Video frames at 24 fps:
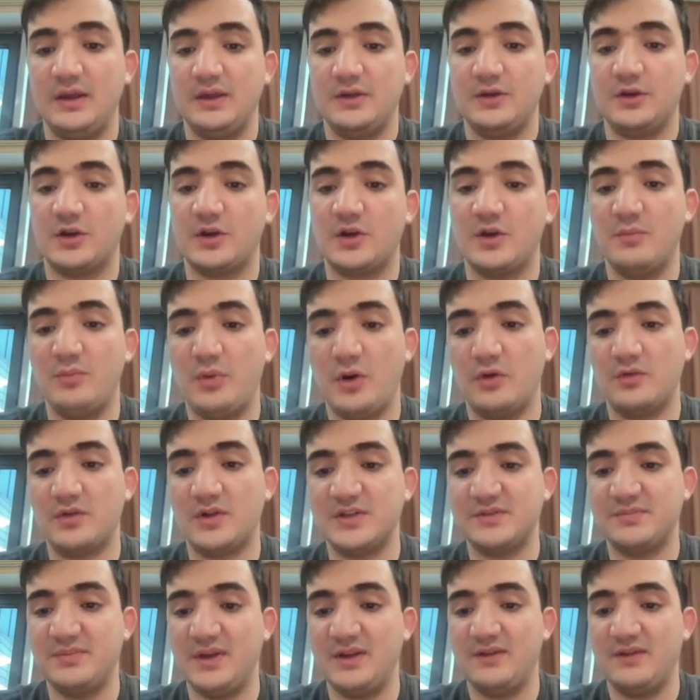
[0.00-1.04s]
your
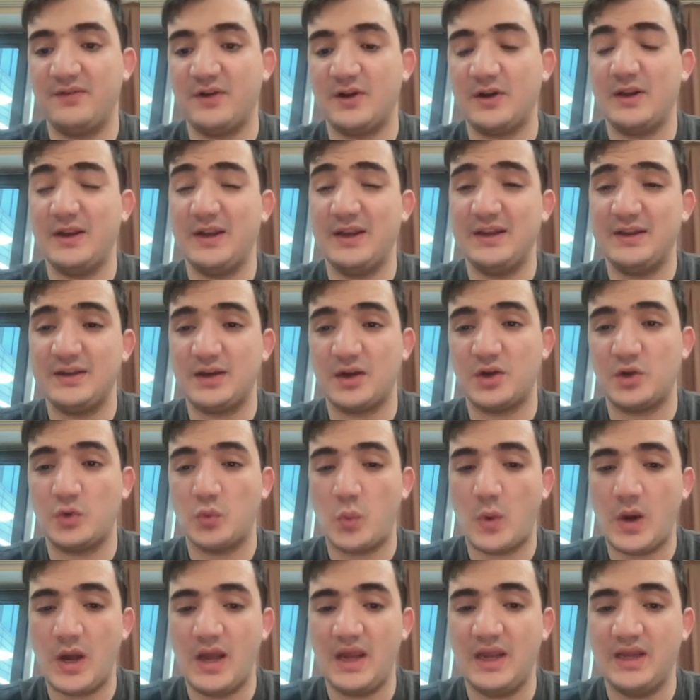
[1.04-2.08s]
components being very
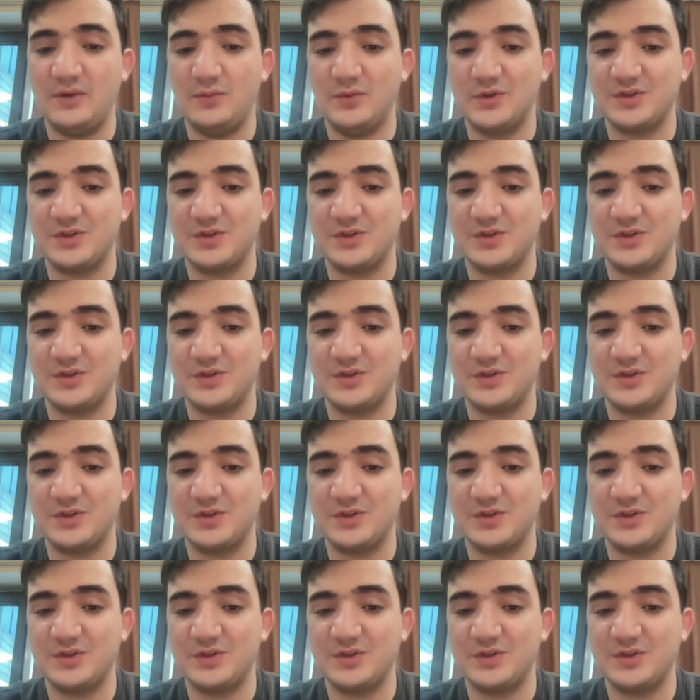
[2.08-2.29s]
intertwined,